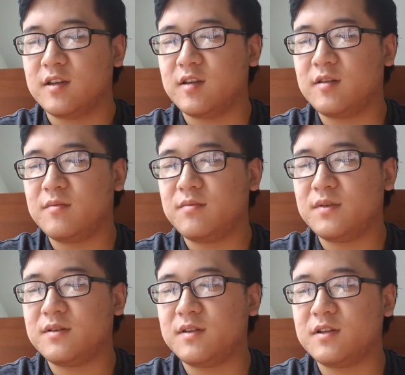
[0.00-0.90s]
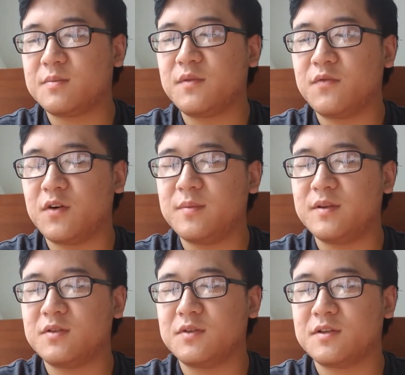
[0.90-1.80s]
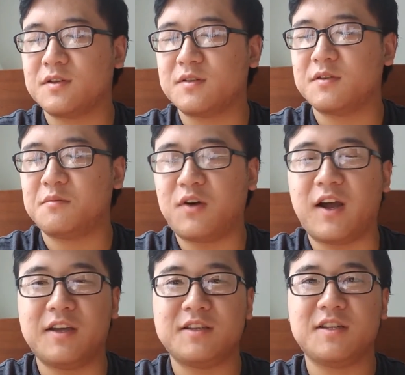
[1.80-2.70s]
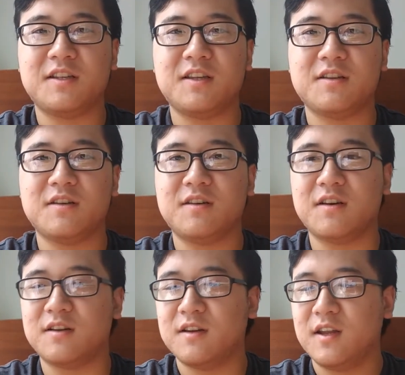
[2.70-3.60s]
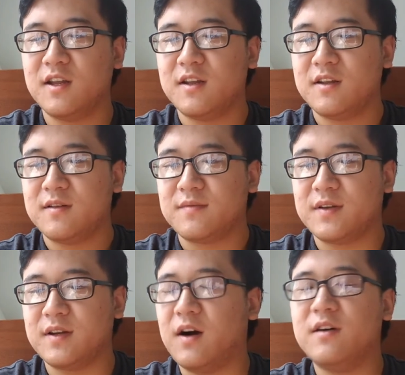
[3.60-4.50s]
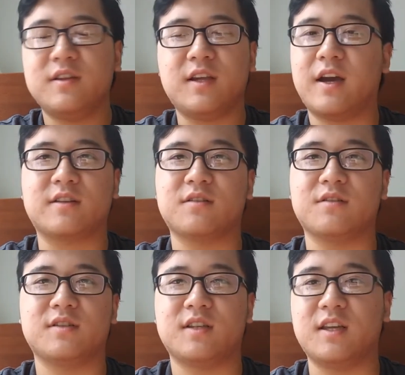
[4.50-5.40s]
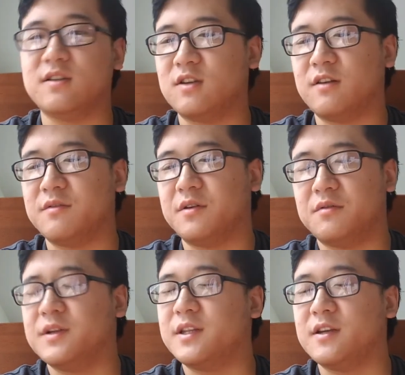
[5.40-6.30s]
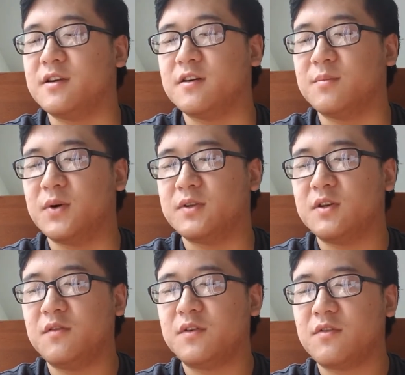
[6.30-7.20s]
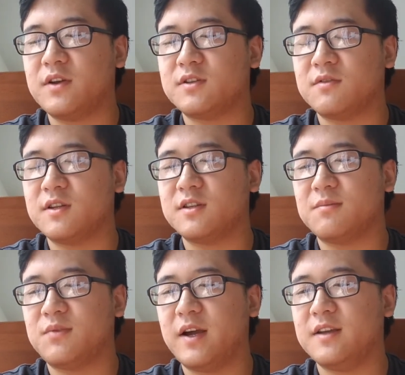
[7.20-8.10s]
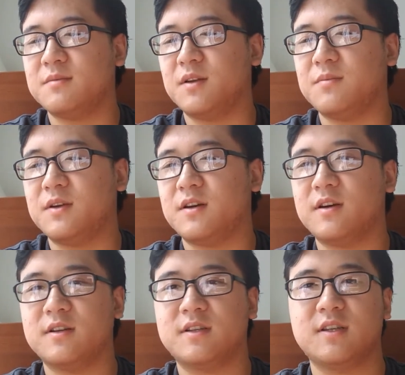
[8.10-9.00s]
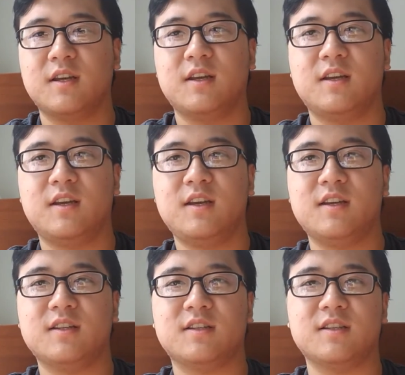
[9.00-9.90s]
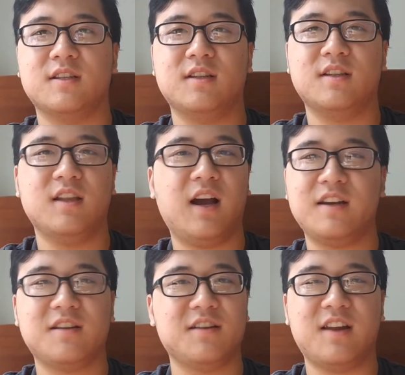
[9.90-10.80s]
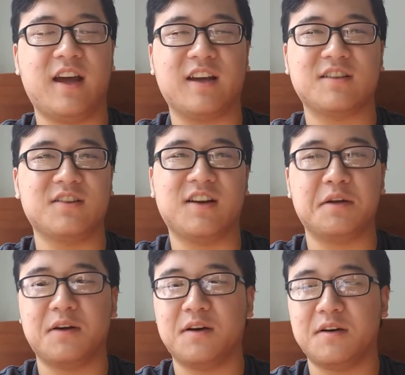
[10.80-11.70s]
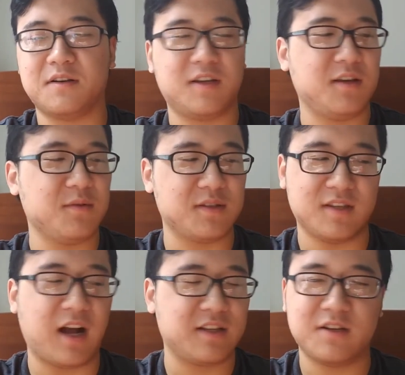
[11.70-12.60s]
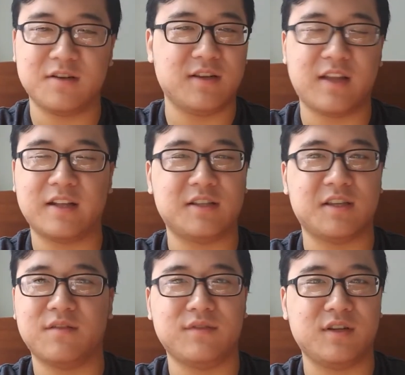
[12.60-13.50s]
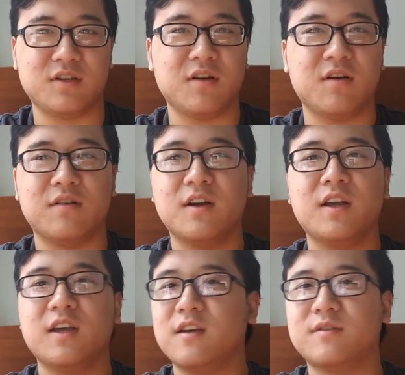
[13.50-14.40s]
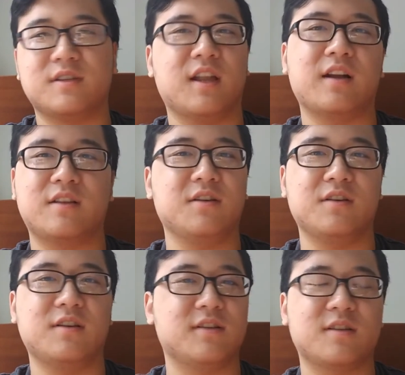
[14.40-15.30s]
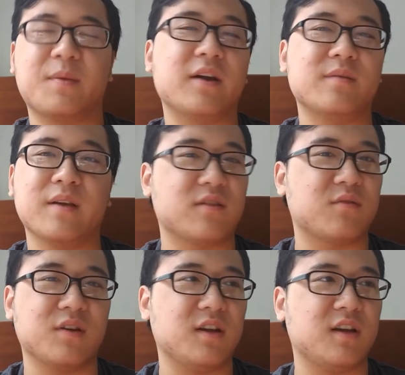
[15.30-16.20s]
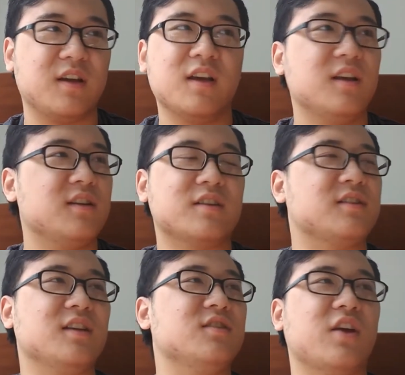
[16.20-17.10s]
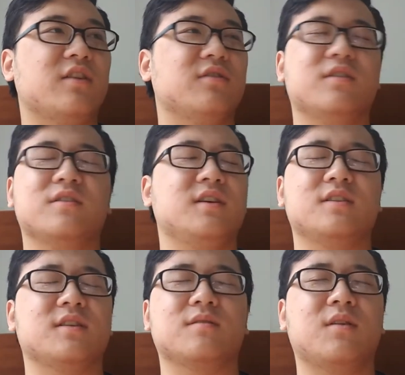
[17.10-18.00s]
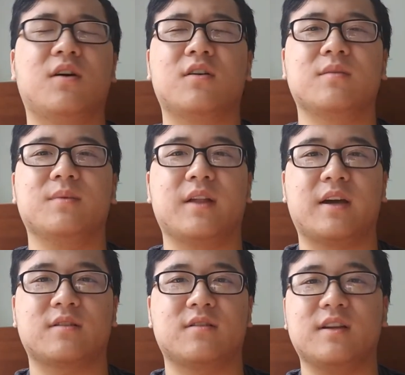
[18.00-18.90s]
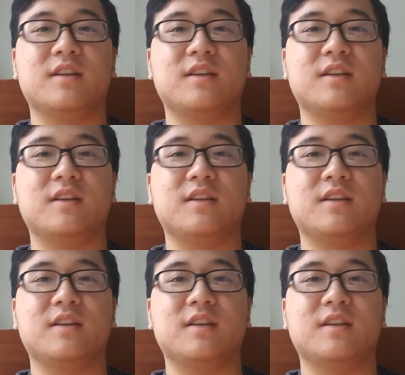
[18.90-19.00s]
His performance was surprisingly good. All the actors in general are really good, but Topher Grace really surprised me because he is not a good actor at all. He was not good in that 70s show. He was not good in Spider-Man 3. Just in general, he's a horrible actor.